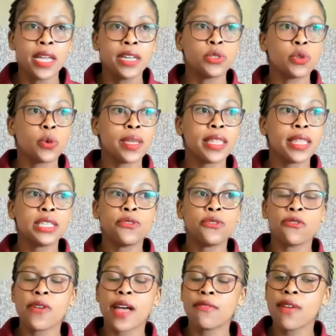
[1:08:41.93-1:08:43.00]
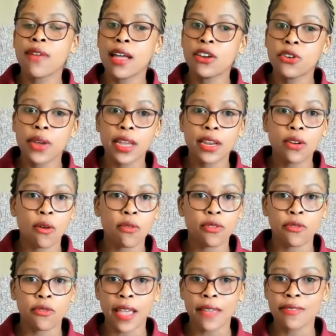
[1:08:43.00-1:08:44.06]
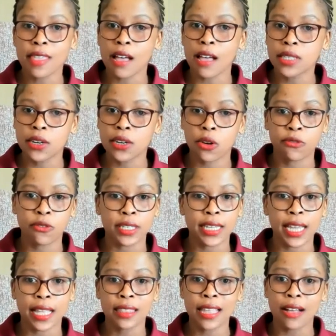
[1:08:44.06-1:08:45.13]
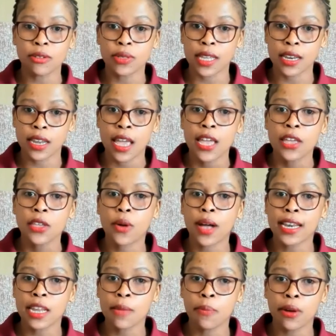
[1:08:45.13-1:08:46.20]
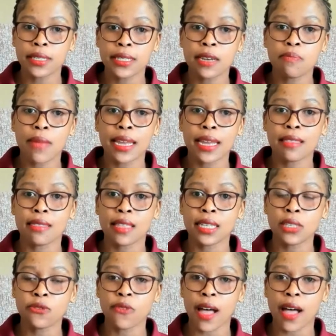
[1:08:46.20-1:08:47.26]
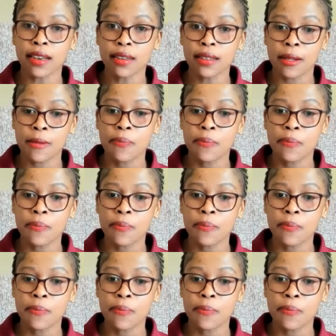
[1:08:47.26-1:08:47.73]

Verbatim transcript: So whether it's for 500 or for 5,000 or for 10,000, you can deposit money in this fund.